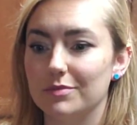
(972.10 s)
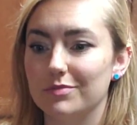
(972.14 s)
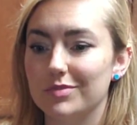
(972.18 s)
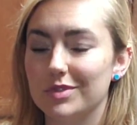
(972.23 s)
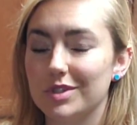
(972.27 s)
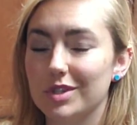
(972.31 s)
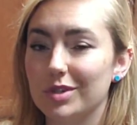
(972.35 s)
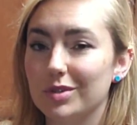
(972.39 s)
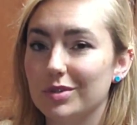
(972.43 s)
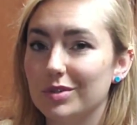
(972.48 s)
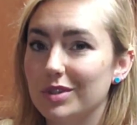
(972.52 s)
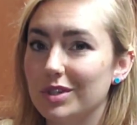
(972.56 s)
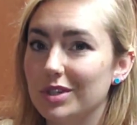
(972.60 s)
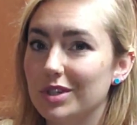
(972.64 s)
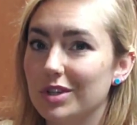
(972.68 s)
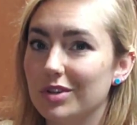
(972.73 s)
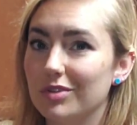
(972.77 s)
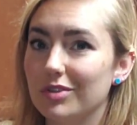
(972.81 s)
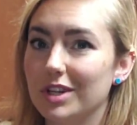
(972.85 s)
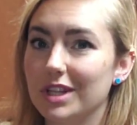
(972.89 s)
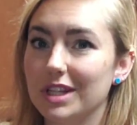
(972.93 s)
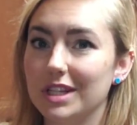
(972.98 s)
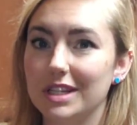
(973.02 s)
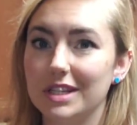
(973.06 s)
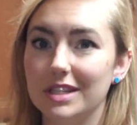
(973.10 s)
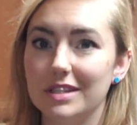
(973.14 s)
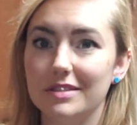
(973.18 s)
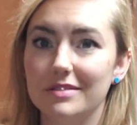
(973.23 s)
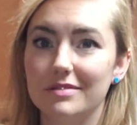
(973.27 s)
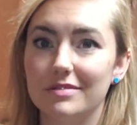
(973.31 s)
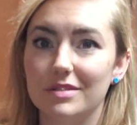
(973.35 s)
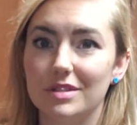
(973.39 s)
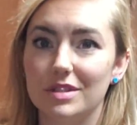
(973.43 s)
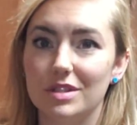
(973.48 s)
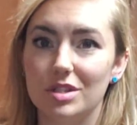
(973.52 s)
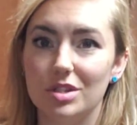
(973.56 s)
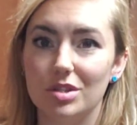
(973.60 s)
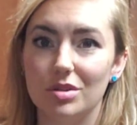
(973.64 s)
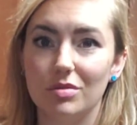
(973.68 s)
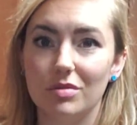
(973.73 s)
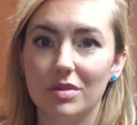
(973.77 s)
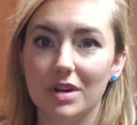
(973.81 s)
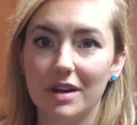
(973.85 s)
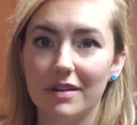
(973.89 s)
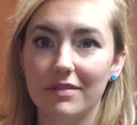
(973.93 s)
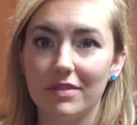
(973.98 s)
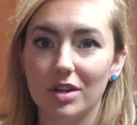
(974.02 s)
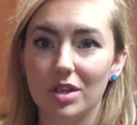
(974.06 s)
So you can really do
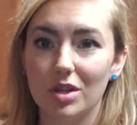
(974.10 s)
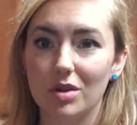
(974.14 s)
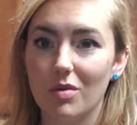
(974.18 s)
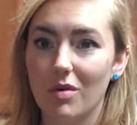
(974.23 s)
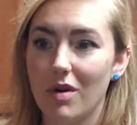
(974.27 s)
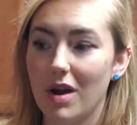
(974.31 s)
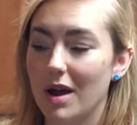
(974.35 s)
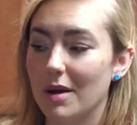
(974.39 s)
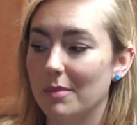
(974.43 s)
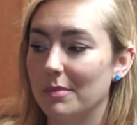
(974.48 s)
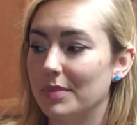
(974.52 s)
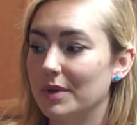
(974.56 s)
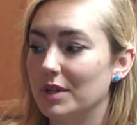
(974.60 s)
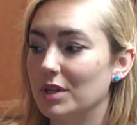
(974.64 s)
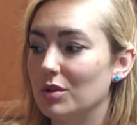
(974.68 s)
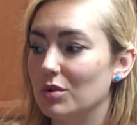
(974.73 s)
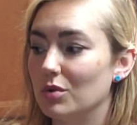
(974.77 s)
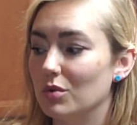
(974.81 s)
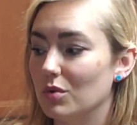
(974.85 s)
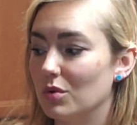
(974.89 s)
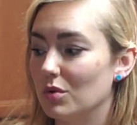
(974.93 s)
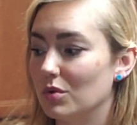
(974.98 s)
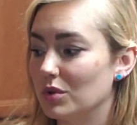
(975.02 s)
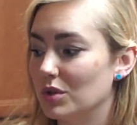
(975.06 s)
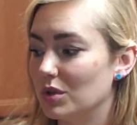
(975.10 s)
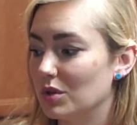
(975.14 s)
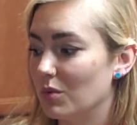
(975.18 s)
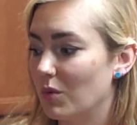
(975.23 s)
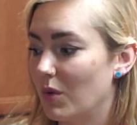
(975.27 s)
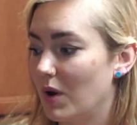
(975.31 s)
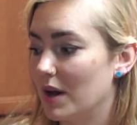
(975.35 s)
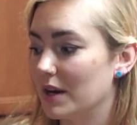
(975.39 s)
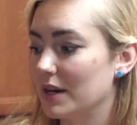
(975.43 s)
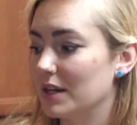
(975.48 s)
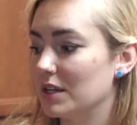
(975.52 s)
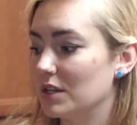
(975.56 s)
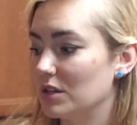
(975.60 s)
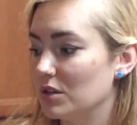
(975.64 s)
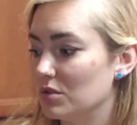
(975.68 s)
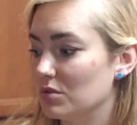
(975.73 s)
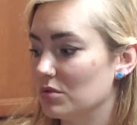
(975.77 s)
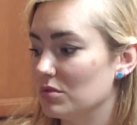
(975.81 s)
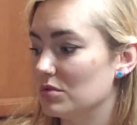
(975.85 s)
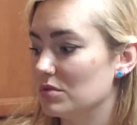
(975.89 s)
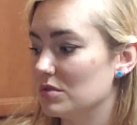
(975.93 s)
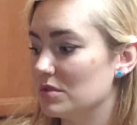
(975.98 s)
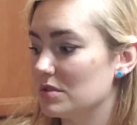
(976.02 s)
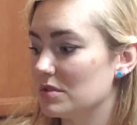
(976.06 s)
whatever you want, but you want to
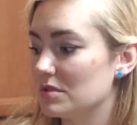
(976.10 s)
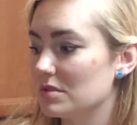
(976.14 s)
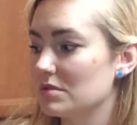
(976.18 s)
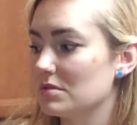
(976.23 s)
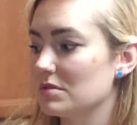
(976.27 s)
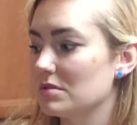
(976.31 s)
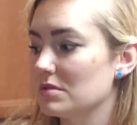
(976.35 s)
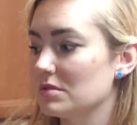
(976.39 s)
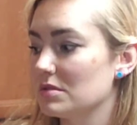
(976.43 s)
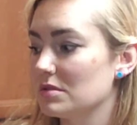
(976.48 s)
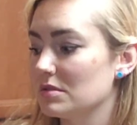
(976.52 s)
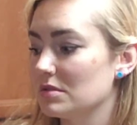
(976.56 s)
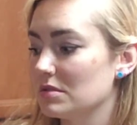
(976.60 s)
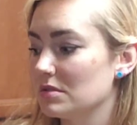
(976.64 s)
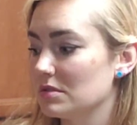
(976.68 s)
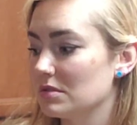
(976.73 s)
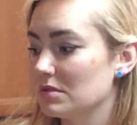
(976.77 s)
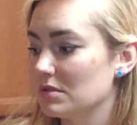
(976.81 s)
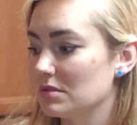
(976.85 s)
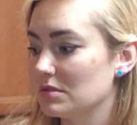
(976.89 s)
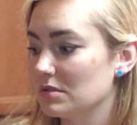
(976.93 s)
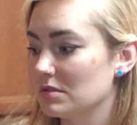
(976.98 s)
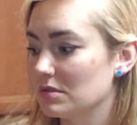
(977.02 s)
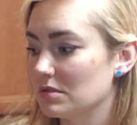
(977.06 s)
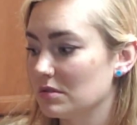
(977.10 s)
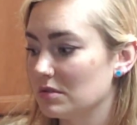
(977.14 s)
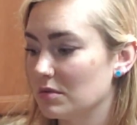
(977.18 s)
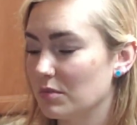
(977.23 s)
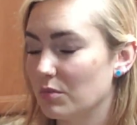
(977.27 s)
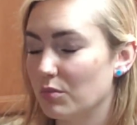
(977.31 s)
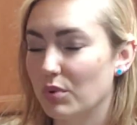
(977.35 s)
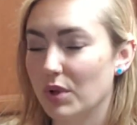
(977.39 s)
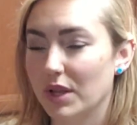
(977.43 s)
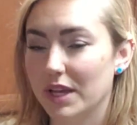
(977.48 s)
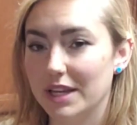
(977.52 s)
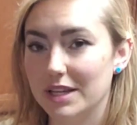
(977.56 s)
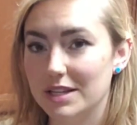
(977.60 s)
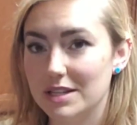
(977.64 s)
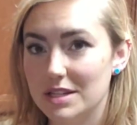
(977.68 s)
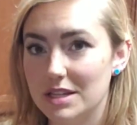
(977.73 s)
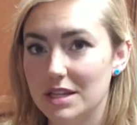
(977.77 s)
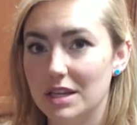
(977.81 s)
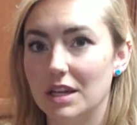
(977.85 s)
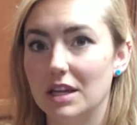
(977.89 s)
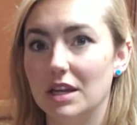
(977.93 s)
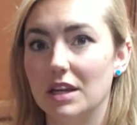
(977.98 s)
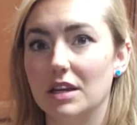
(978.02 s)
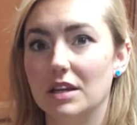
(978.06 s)
use plain
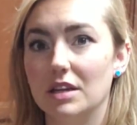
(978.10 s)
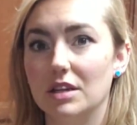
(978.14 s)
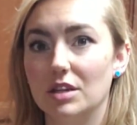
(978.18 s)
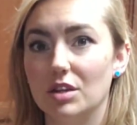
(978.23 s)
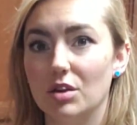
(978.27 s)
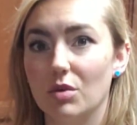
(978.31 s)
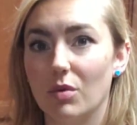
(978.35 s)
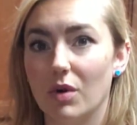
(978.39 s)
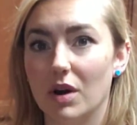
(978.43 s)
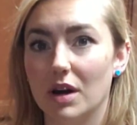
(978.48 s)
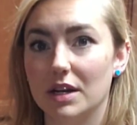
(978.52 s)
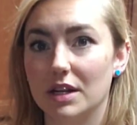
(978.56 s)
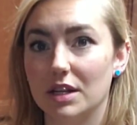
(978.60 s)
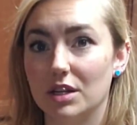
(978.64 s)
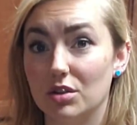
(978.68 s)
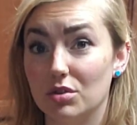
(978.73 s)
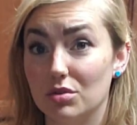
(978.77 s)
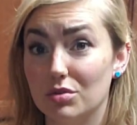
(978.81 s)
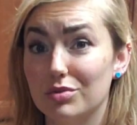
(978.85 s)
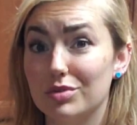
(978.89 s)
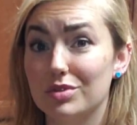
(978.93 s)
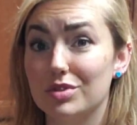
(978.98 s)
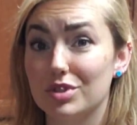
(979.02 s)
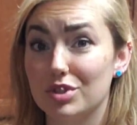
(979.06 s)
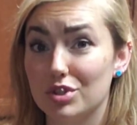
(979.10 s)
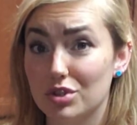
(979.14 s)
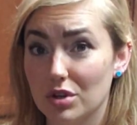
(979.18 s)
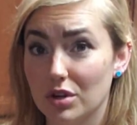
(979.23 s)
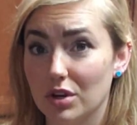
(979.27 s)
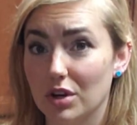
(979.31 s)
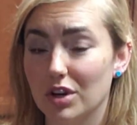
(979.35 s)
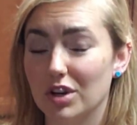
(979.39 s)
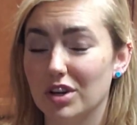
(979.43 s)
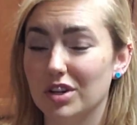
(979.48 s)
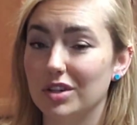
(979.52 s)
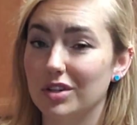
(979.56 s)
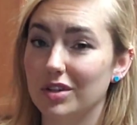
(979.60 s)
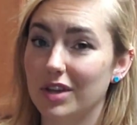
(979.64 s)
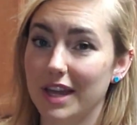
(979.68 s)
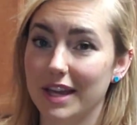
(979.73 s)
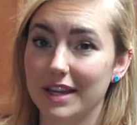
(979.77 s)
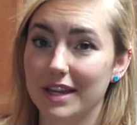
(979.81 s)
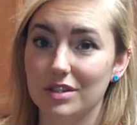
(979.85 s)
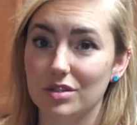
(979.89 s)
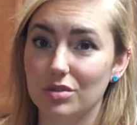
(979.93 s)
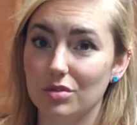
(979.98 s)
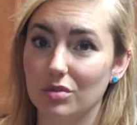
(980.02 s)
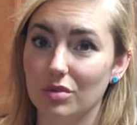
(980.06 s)
tea, you want to use sugar. You
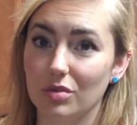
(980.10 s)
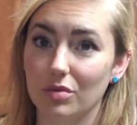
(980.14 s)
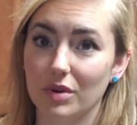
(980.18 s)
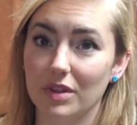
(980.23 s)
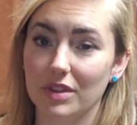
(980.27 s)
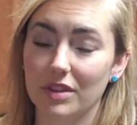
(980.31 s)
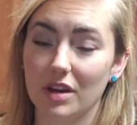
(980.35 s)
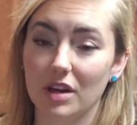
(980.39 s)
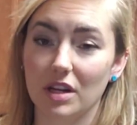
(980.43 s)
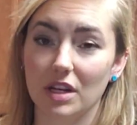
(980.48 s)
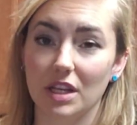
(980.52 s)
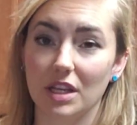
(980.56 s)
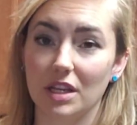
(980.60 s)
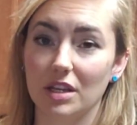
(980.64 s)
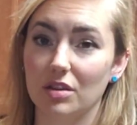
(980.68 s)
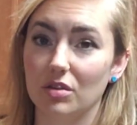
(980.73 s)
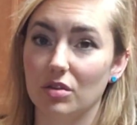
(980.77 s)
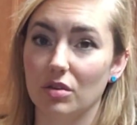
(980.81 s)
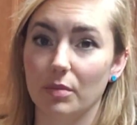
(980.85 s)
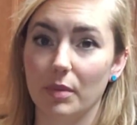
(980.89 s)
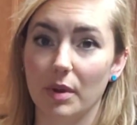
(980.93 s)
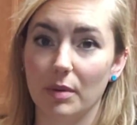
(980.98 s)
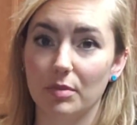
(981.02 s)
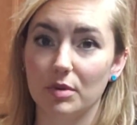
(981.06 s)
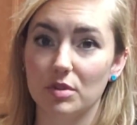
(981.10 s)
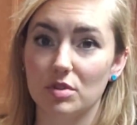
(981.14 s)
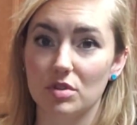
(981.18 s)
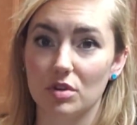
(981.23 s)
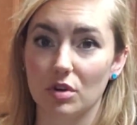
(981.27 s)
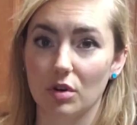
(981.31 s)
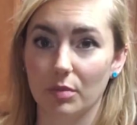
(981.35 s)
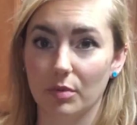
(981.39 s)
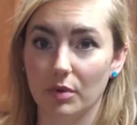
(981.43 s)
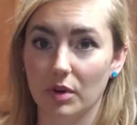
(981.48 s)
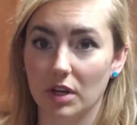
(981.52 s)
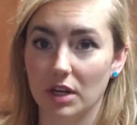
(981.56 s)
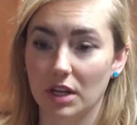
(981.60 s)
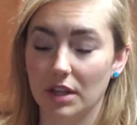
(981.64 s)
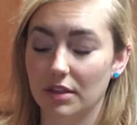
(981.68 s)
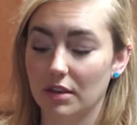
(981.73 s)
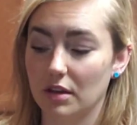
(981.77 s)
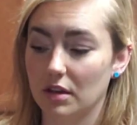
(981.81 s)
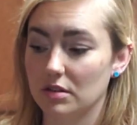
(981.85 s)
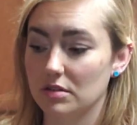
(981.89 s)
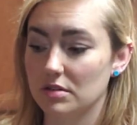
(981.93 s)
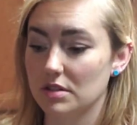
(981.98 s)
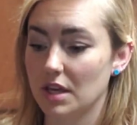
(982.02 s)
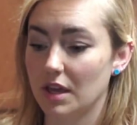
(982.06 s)
can't do it with honey or maple syrup or
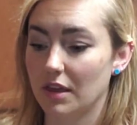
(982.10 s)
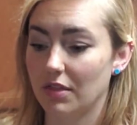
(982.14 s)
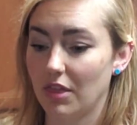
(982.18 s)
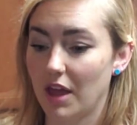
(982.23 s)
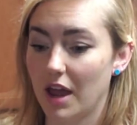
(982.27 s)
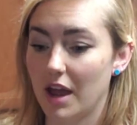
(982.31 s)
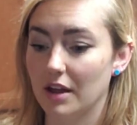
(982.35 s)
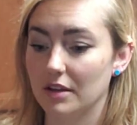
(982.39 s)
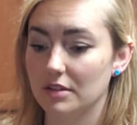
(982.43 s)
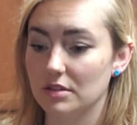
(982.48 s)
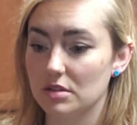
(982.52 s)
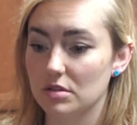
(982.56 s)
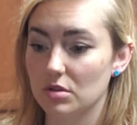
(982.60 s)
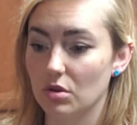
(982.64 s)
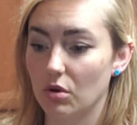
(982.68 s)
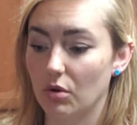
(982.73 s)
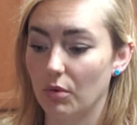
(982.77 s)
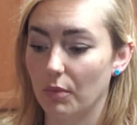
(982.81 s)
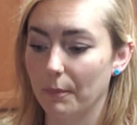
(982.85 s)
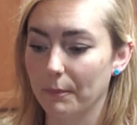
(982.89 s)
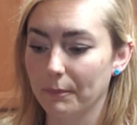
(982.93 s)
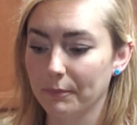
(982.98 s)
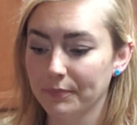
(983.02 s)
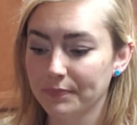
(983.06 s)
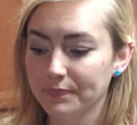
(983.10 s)
anything else like that. So